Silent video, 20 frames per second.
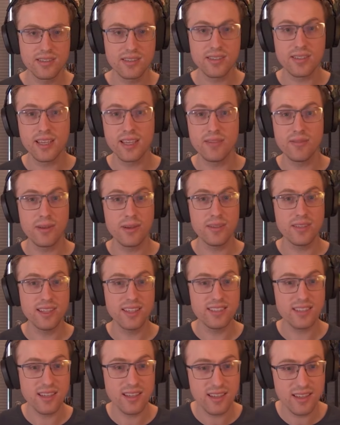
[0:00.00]
So yeah, well,
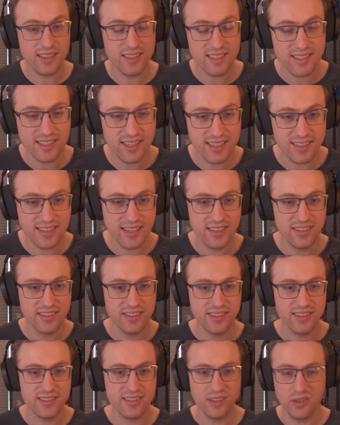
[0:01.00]
there's a lot of stats. I just